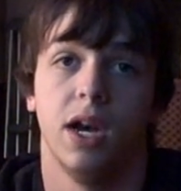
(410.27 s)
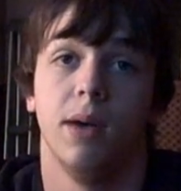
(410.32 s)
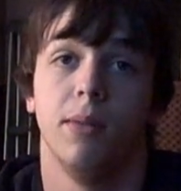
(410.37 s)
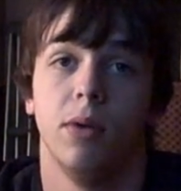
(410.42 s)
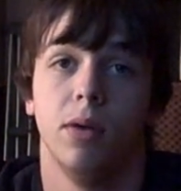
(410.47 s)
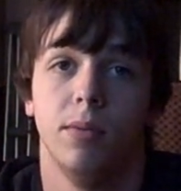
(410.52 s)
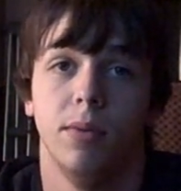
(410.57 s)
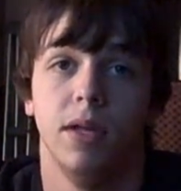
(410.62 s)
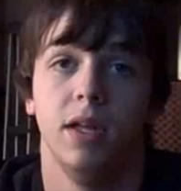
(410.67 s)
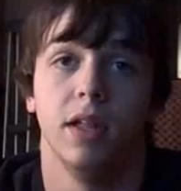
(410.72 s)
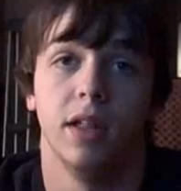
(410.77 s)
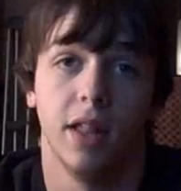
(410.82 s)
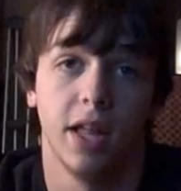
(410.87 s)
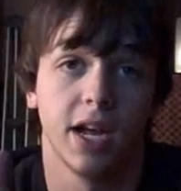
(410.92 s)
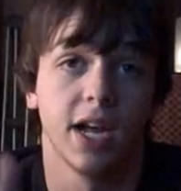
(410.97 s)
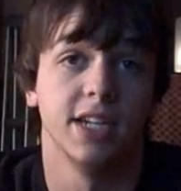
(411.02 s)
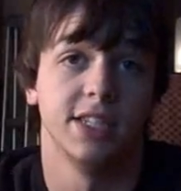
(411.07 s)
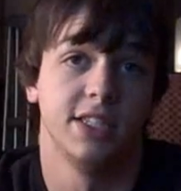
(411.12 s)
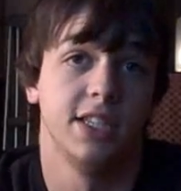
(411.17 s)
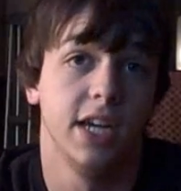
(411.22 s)
I'm gonna be,
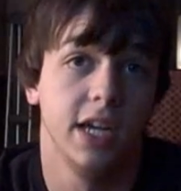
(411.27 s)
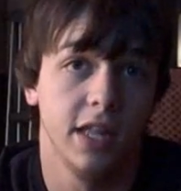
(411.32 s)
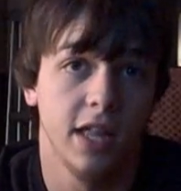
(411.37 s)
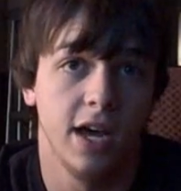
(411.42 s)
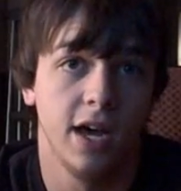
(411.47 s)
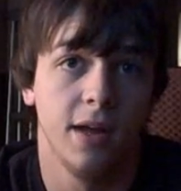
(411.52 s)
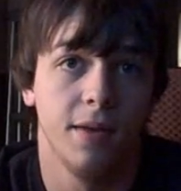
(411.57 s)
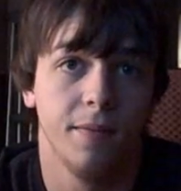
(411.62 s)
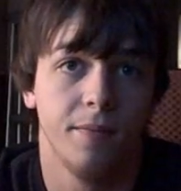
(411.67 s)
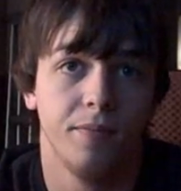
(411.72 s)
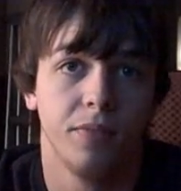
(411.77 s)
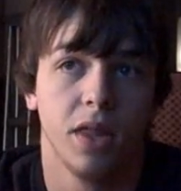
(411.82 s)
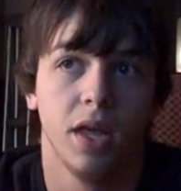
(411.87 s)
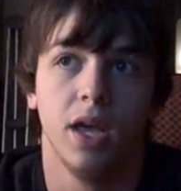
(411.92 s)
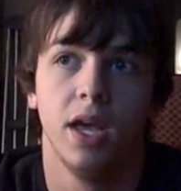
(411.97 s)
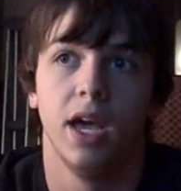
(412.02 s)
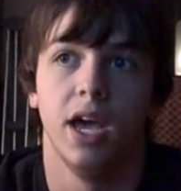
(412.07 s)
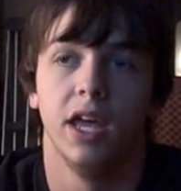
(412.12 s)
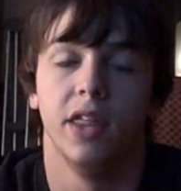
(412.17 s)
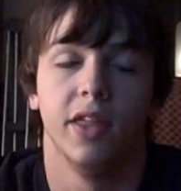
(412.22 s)
like, I say that,
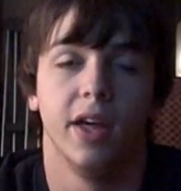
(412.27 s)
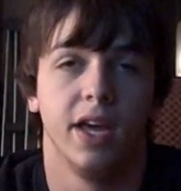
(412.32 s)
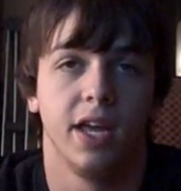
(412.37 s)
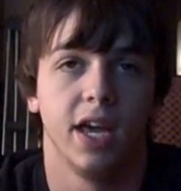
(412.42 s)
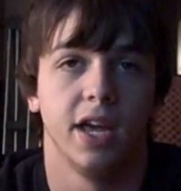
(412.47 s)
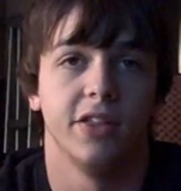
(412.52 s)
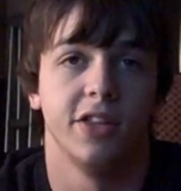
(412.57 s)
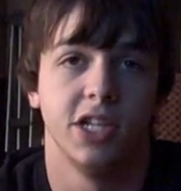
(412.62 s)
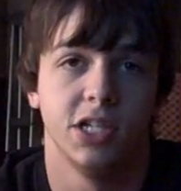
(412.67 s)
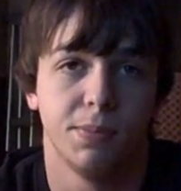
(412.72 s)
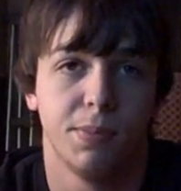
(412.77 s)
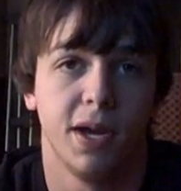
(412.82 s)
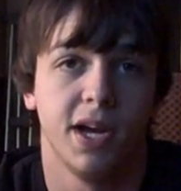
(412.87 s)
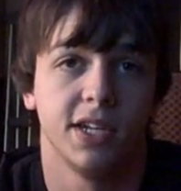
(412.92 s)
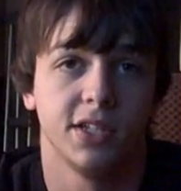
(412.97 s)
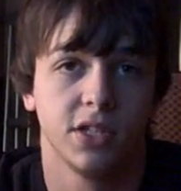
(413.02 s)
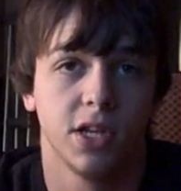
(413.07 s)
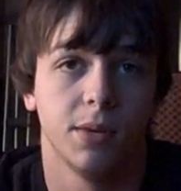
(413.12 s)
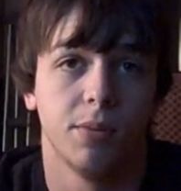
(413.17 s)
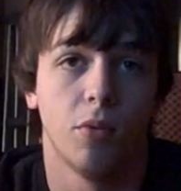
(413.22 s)
and like at these
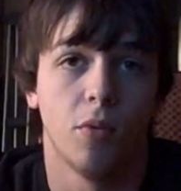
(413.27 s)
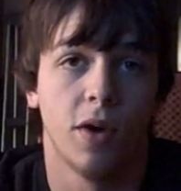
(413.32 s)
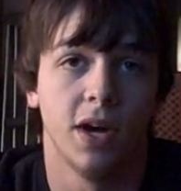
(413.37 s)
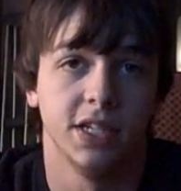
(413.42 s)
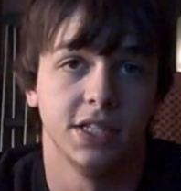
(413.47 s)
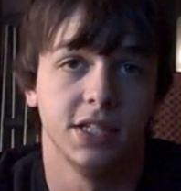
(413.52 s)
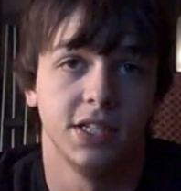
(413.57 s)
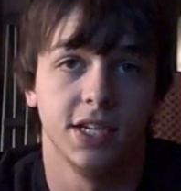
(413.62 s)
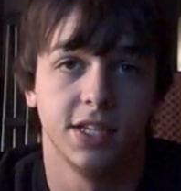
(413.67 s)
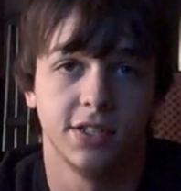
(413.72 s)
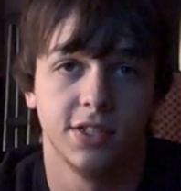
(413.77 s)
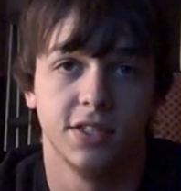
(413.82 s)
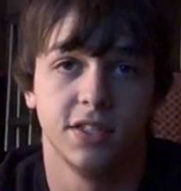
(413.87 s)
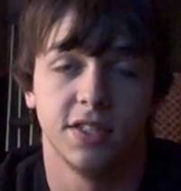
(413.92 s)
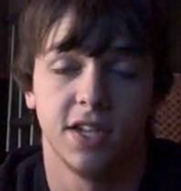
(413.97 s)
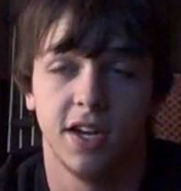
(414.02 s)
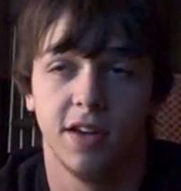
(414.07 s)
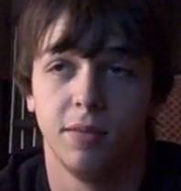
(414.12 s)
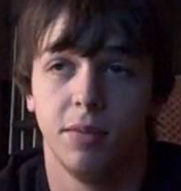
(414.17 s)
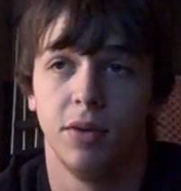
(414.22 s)
past couple
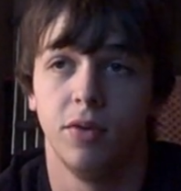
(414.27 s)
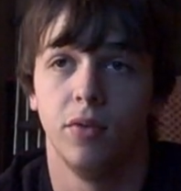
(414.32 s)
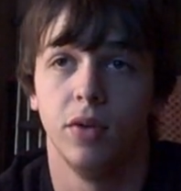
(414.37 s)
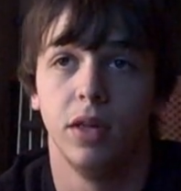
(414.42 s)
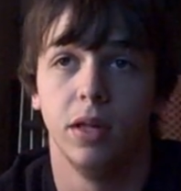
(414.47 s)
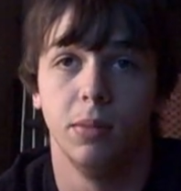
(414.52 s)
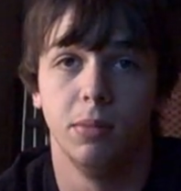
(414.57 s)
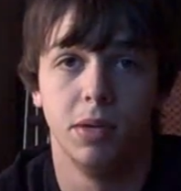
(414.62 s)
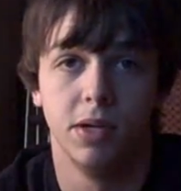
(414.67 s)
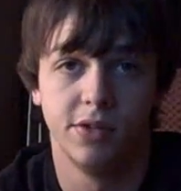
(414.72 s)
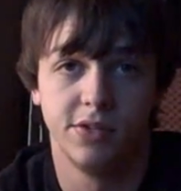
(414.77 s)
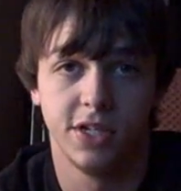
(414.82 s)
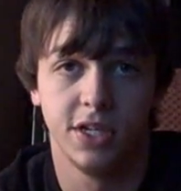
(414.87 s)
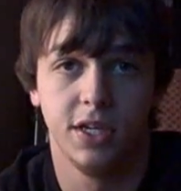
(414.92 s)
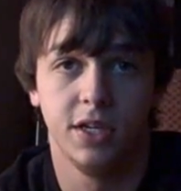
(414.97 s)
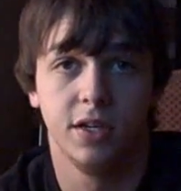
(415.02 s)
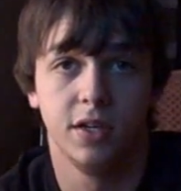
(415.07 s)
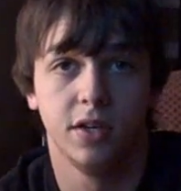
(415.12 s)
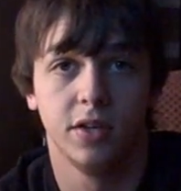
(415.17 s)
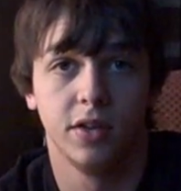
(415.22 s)
YCSs I've been really
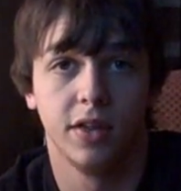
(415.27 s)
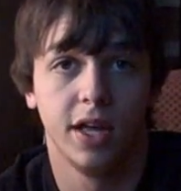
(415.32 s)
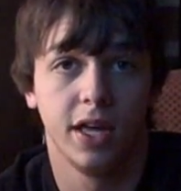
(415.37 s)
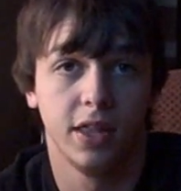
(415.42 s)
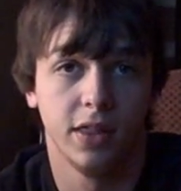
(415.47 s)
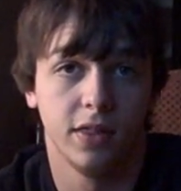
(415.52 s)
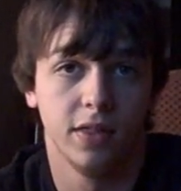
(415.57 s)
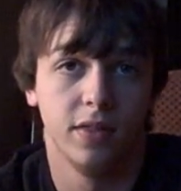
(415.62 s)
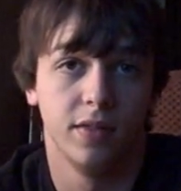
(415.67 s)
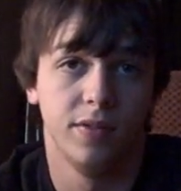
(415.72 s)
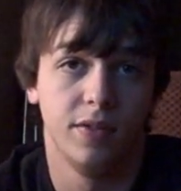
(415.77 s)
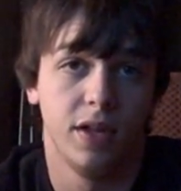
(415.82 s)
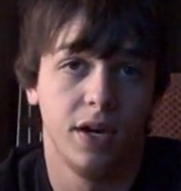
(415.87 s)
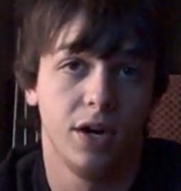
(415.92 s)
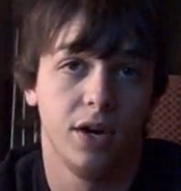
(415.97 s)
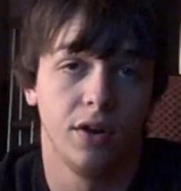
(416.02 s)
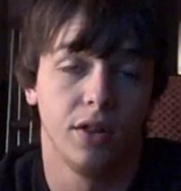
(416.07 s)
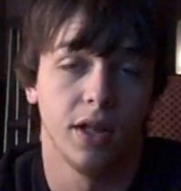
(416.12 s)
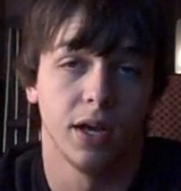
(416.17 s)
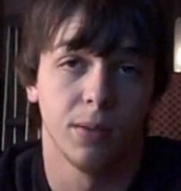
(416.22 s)
busy, like
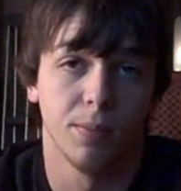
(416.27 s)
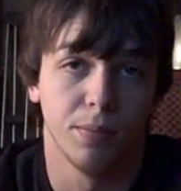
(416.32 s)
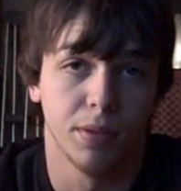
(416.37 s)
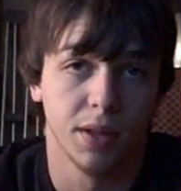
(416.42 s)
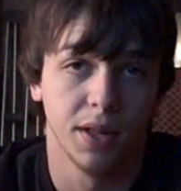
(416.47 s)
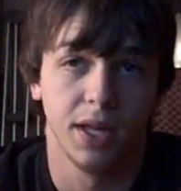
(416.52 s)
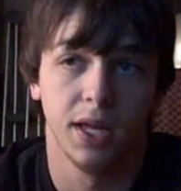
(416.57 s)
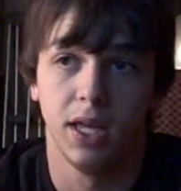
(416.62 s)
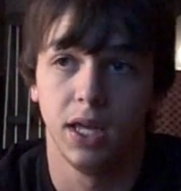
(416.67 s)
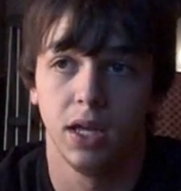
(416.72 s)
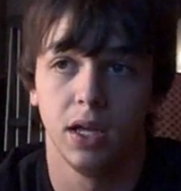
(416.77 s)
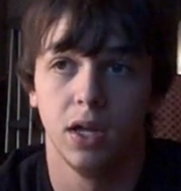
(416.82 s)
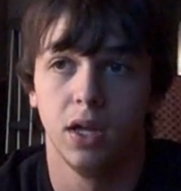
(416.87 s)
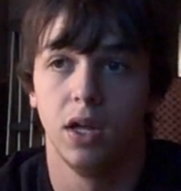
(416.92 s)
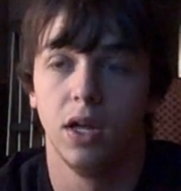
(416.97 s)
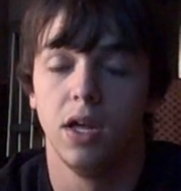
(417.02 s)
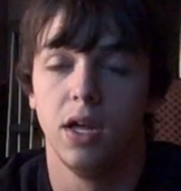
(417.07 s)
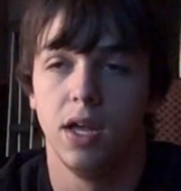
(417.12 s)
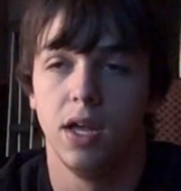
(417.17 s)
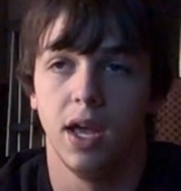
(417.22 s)
they're like playing
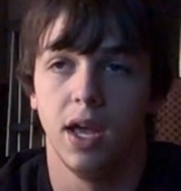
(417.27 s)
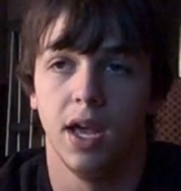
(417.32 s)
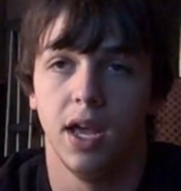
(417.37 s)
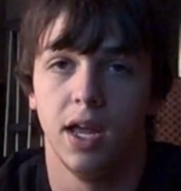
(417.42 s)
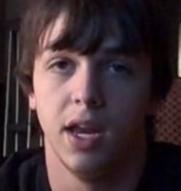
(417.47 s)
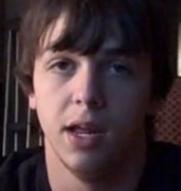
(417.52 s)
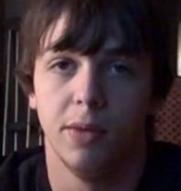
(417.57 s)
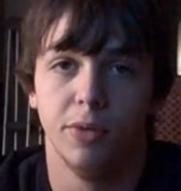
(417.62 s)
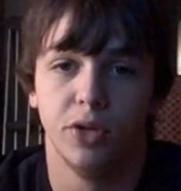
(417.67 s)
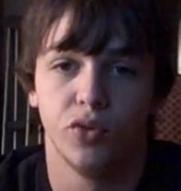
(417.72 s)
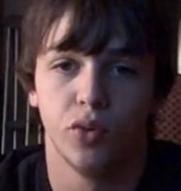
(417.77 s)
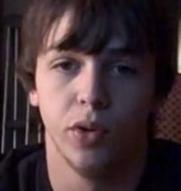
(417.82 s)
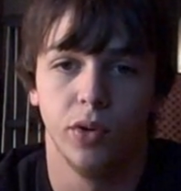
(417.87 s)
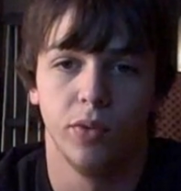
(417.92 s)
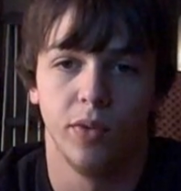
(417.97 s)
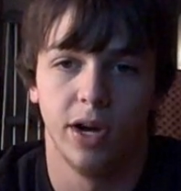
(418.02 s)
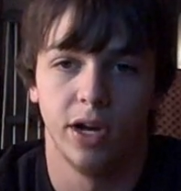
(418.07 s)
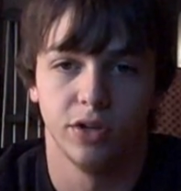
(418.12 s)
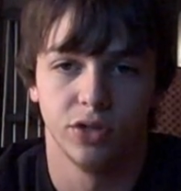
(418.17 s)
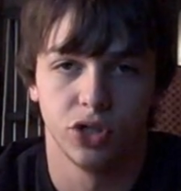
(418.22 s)
and in
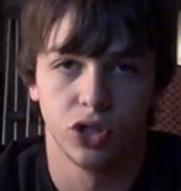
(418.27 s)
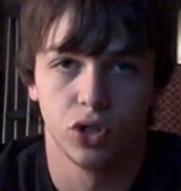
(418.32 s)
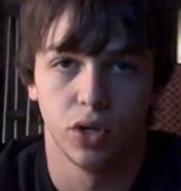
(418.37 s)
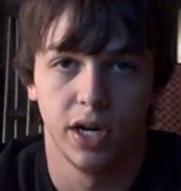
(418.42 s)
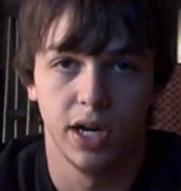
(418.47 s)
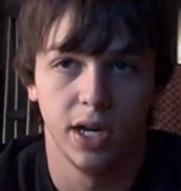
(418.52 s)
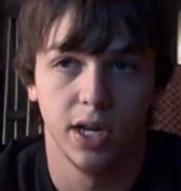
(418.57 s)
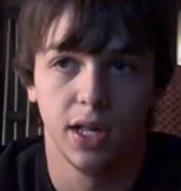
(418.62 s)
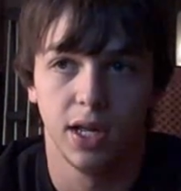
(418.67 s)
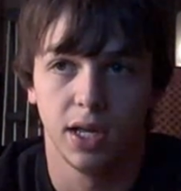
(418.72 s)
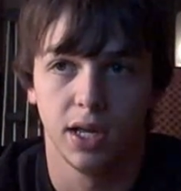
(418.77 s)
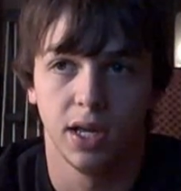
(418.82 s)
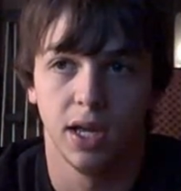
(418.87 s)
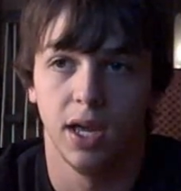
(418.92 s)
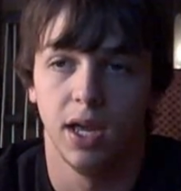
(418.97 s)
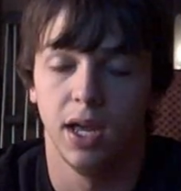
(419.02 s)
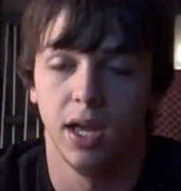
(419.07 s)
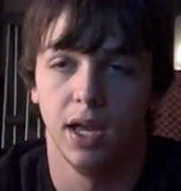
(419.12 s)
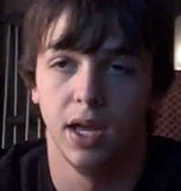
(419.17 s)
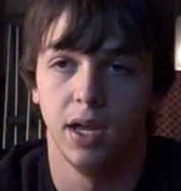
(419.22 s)
between rounds trading,
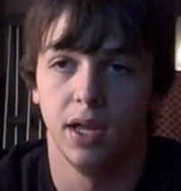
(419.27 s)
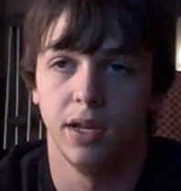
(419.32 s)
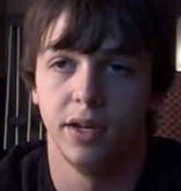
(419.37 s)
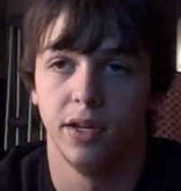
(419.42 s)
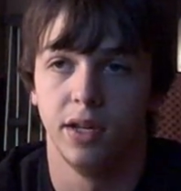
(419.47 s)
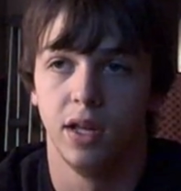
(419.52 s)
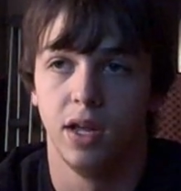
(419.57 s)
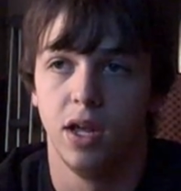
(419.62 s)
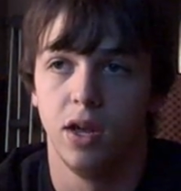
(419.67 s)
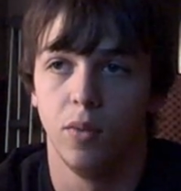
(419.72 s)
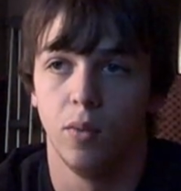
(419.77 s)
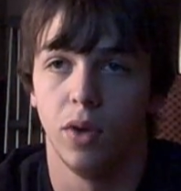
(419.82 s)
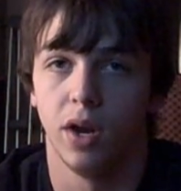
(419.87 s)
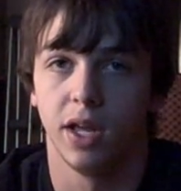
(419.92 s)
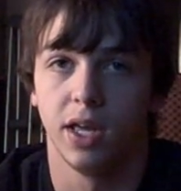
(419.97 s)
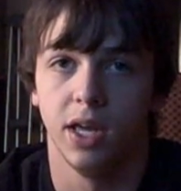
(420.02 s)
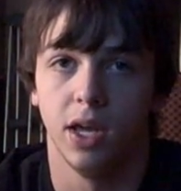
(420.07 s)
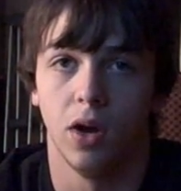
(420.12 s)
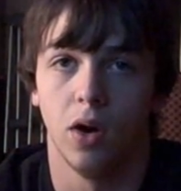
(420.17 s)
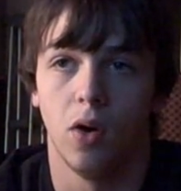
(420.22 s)
and
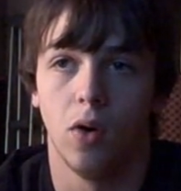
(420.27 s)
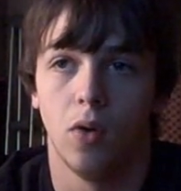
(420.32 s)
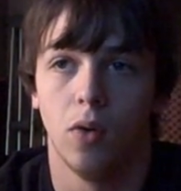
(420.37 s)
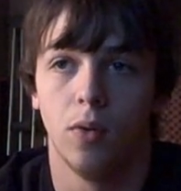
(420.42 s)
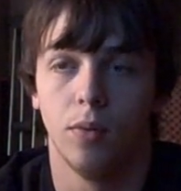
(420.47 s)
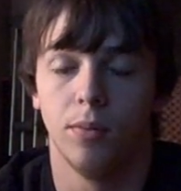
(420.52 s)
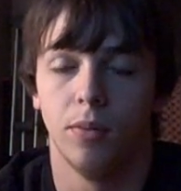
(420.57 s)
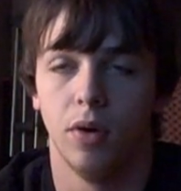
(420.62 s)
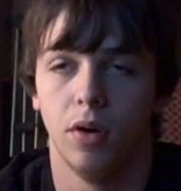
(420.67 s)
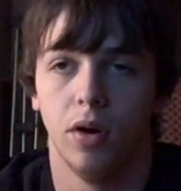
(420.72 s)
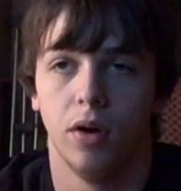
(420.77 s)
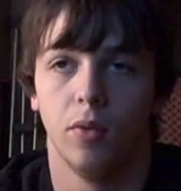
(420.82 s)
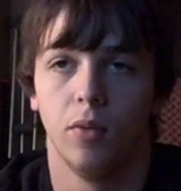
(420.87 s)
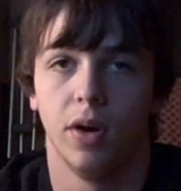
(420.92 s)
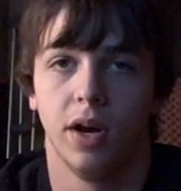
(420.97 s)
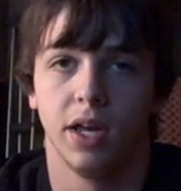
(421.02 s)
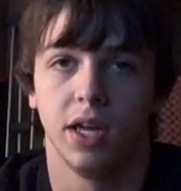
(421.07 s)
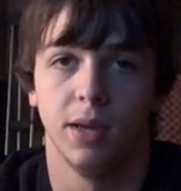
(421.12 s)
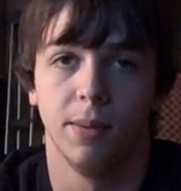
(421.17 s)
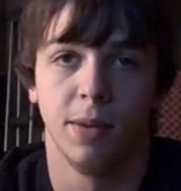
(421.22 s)
when I get home or when I